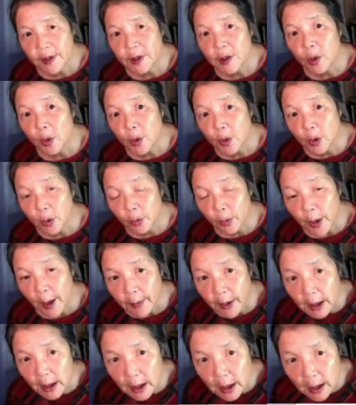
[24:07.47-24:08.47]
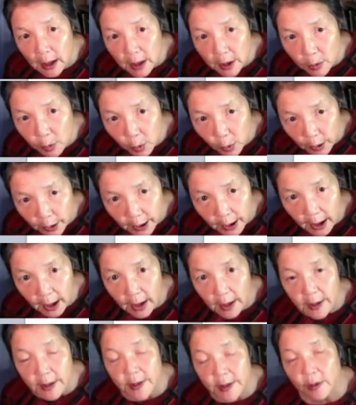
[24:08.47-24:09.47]
So your remedy is
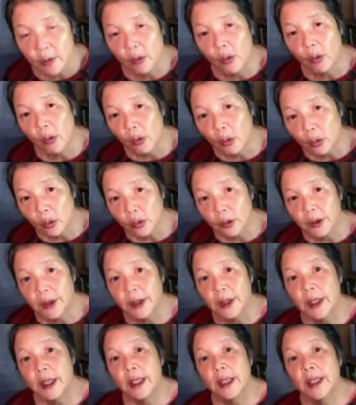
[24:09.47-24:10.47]
working, so old